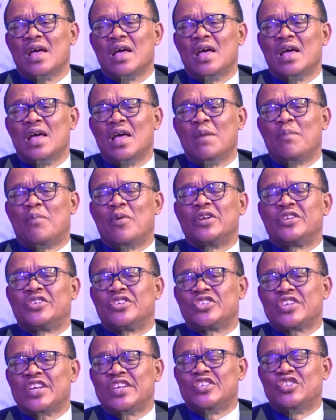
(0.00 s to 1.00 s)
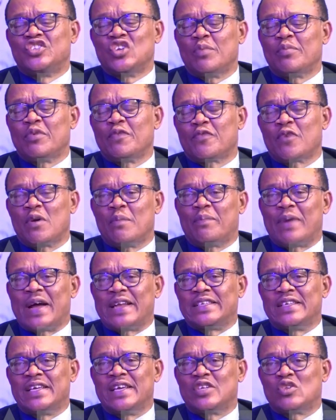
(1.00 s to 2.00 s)
a politician is jumping from
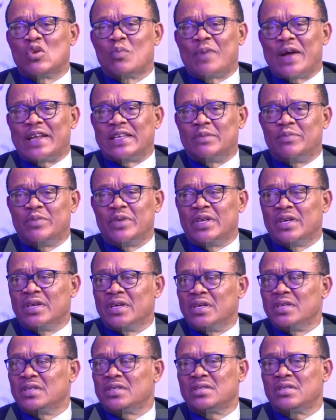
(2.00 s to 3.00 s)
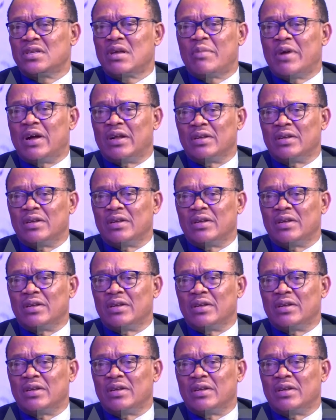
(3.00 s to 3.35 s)
party A to party B, it's normal.